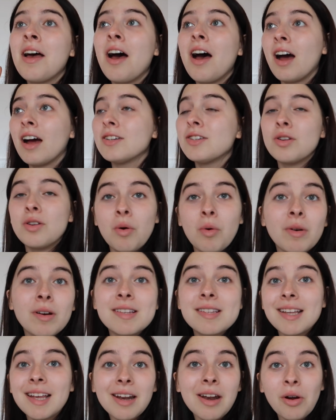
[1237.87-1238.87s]
I do not want
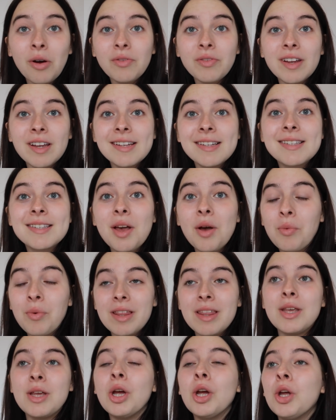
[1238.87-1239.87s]
to sit in an office
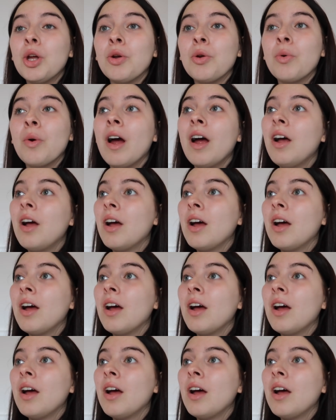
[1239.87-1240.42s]
with you